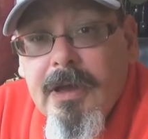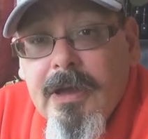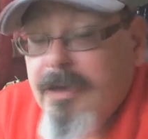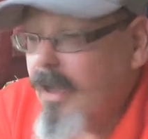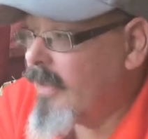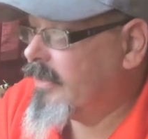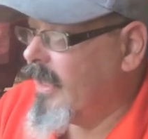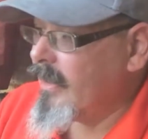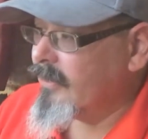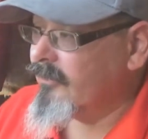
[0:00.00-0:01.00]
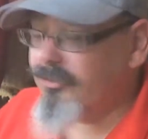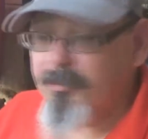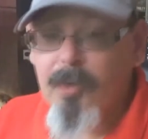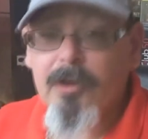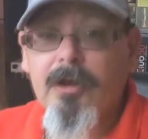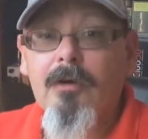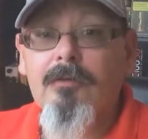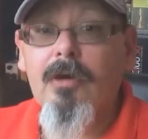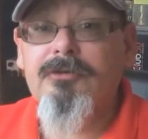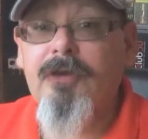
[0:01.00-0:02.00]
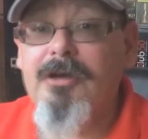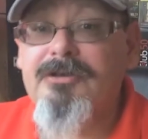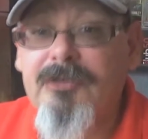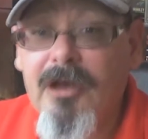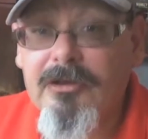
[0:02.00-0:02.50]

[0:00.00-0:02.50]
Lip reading: here yet again, and this morning I've got a taste